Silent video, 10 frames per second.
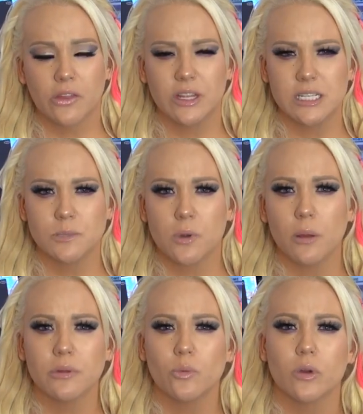this is
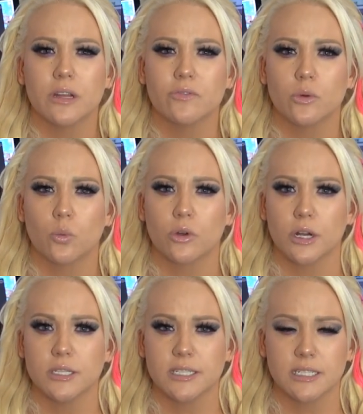probably one of the
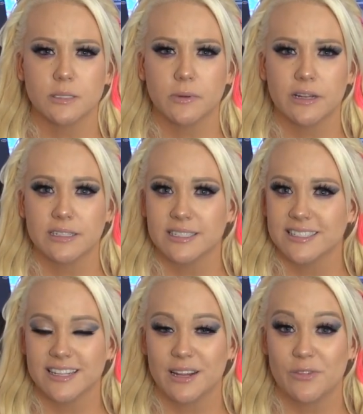worst
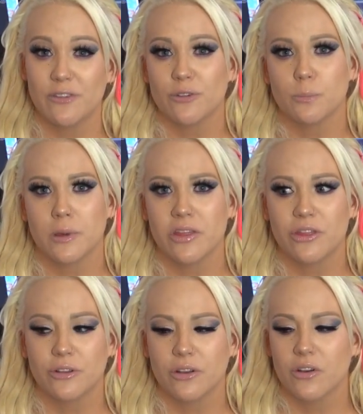experiences that I've ever been
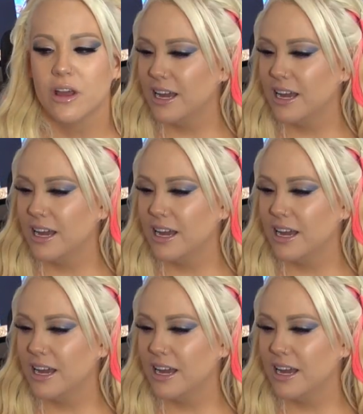through.